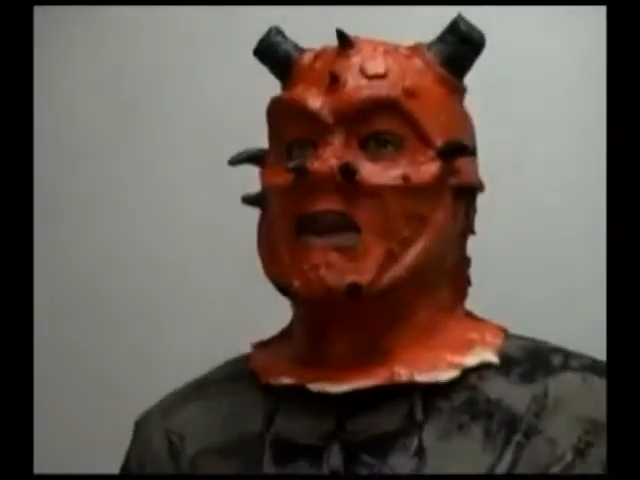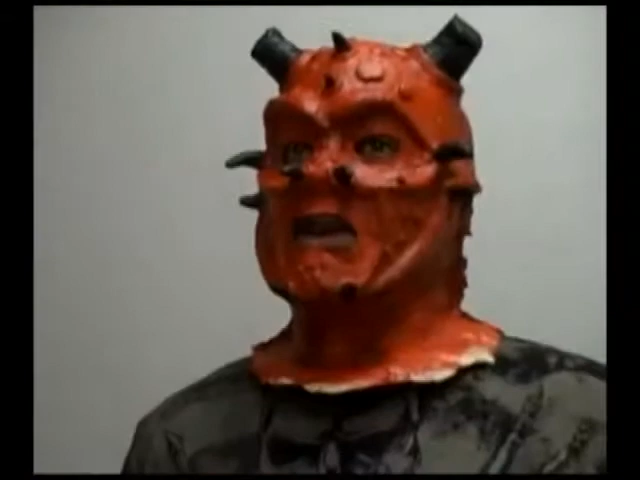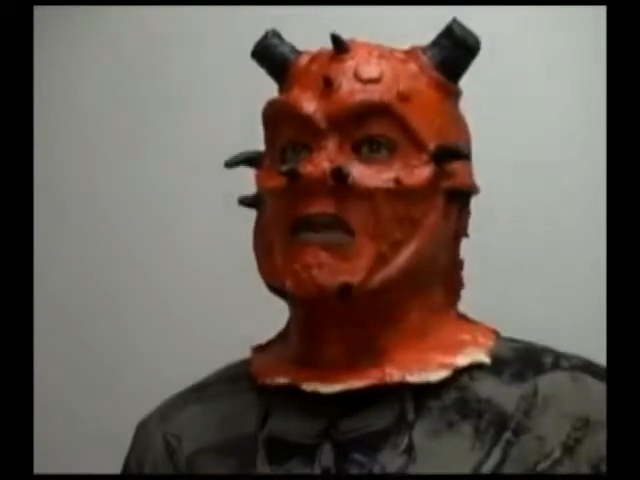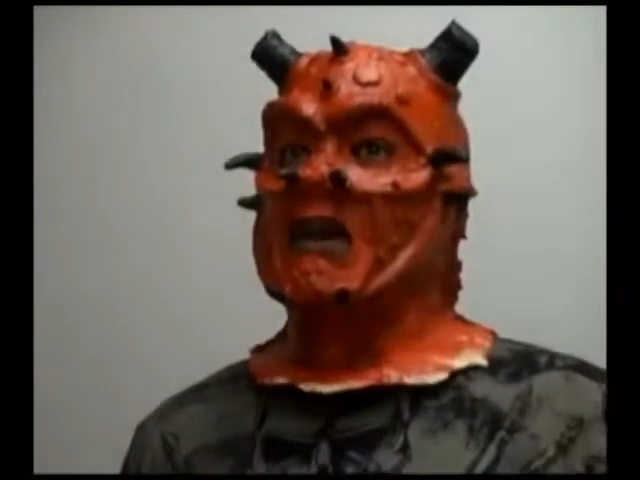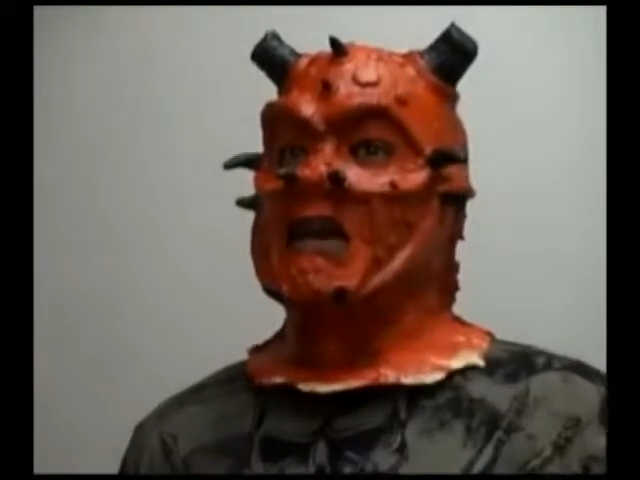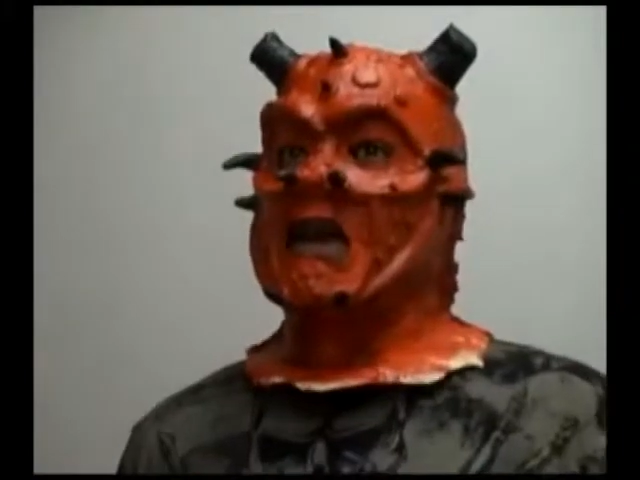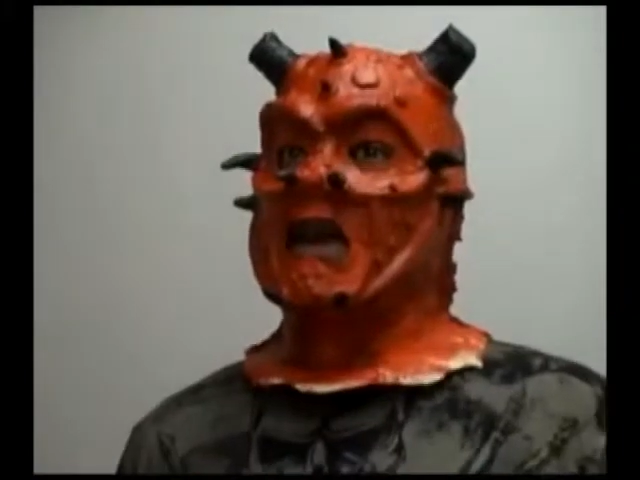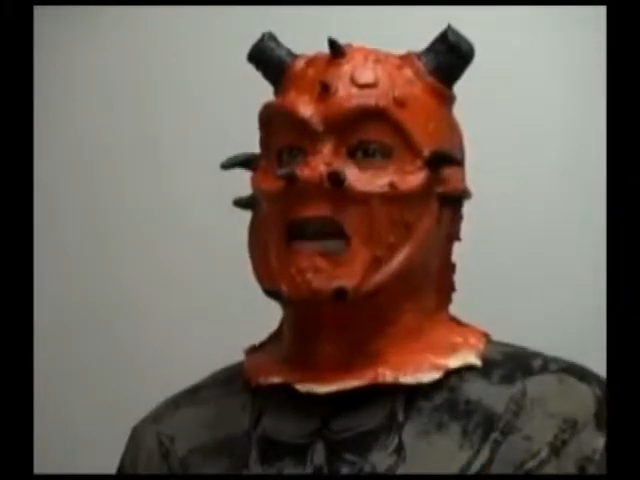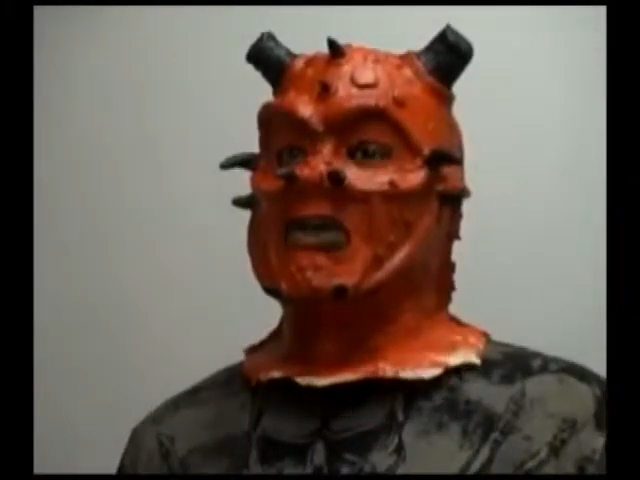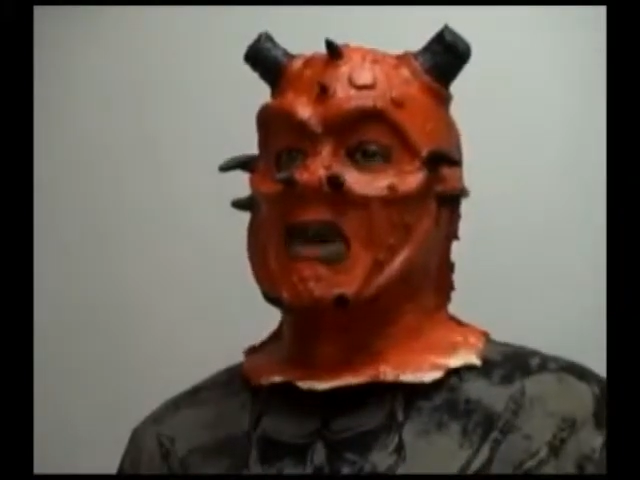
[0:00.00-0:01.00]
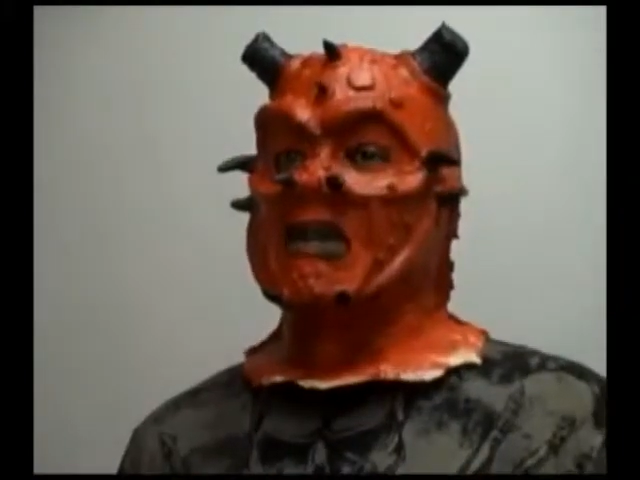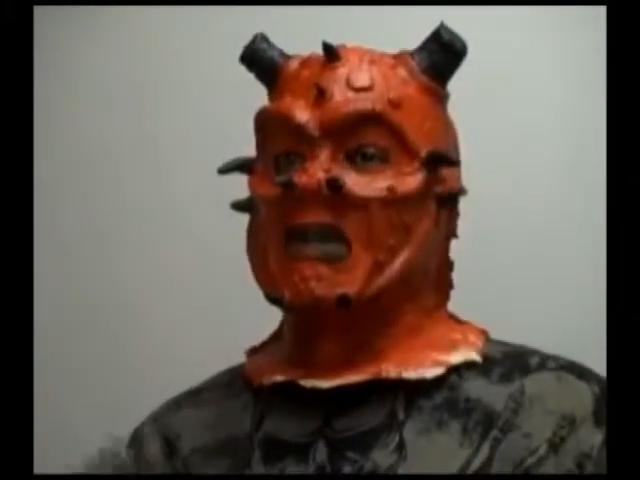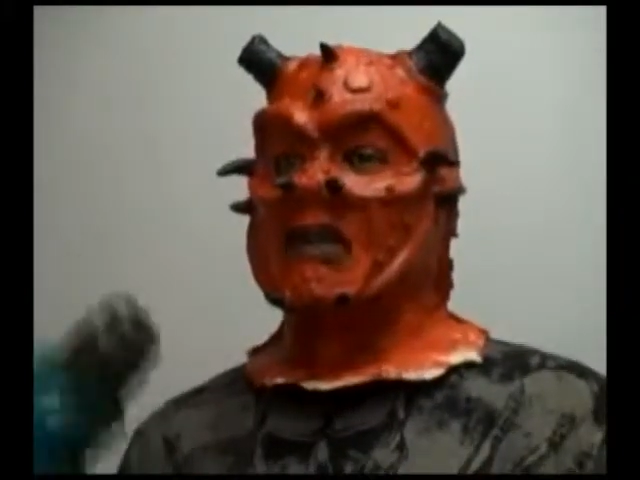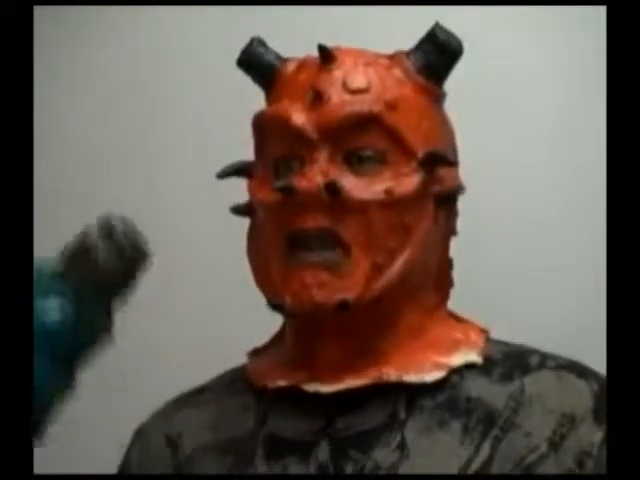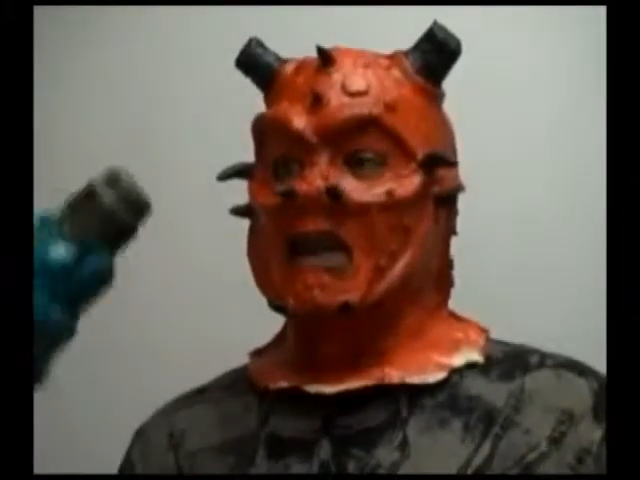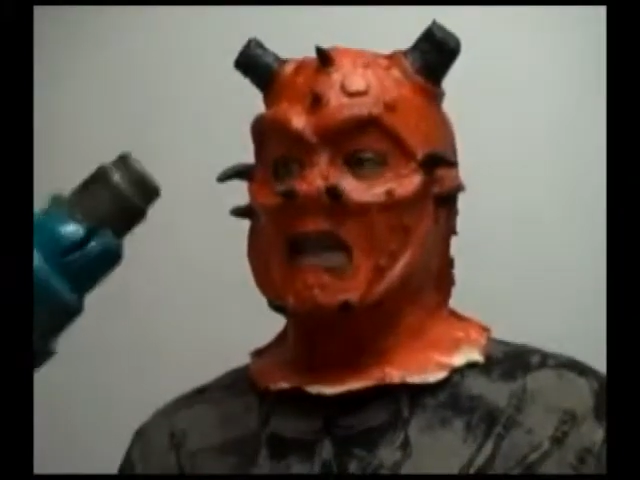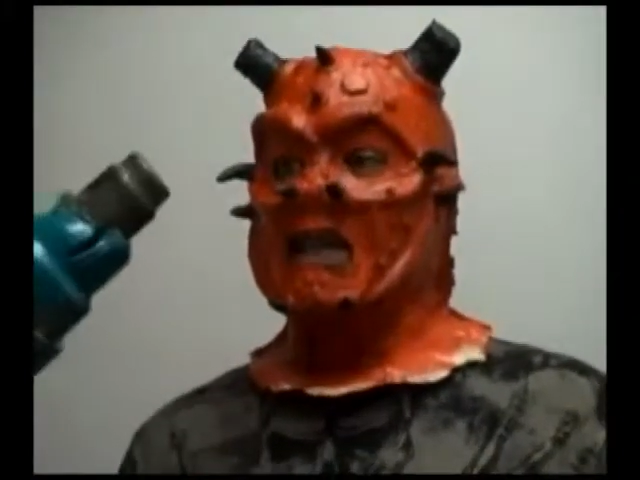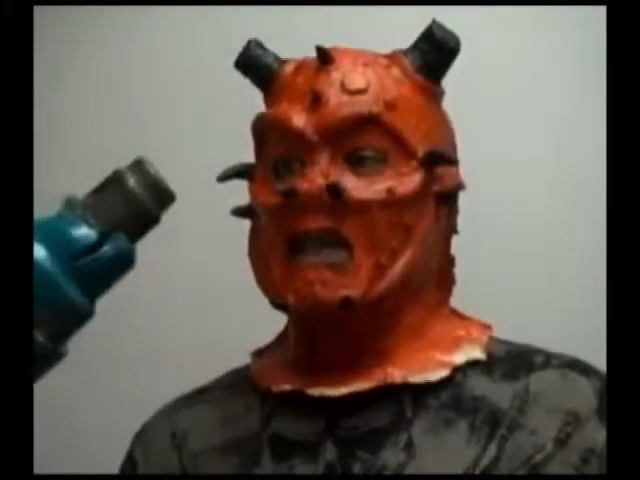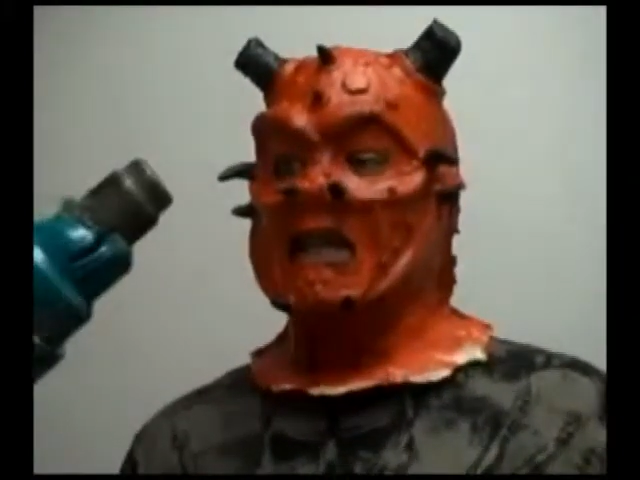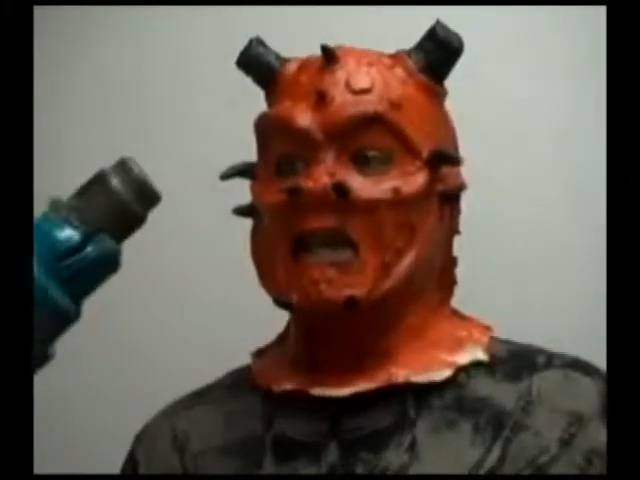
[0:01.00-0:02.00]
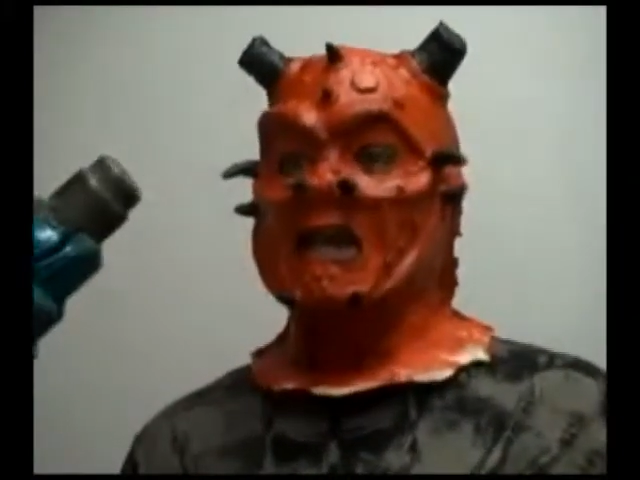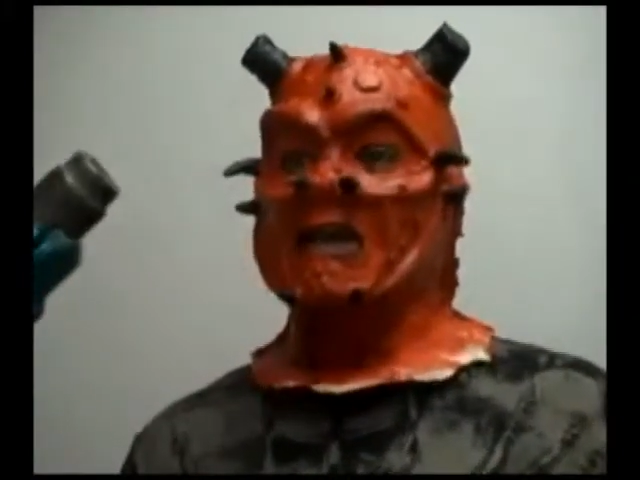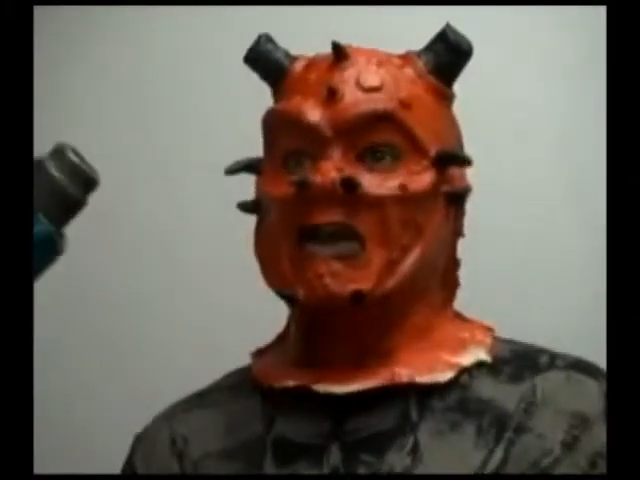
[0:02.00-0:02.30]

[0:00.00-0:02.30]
Couldn't find my hairdryer, so I've got a heat gun.